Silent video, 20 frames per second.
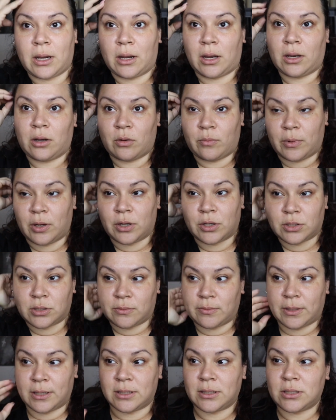I know my hair's a
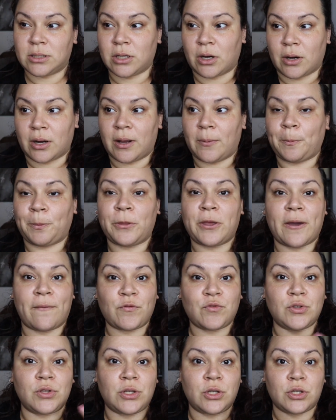mess, sorry. You
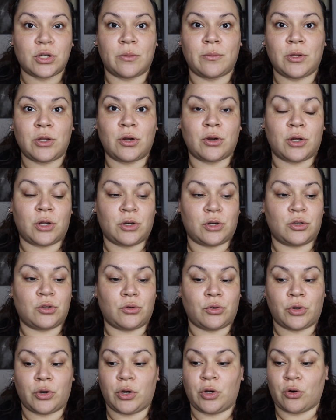have to determine your
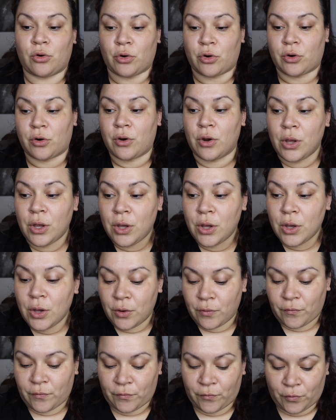undertone in order
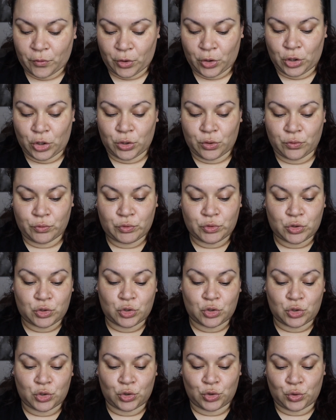for you
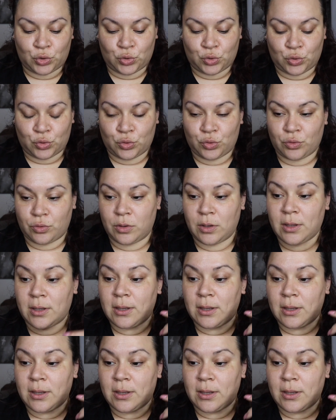to,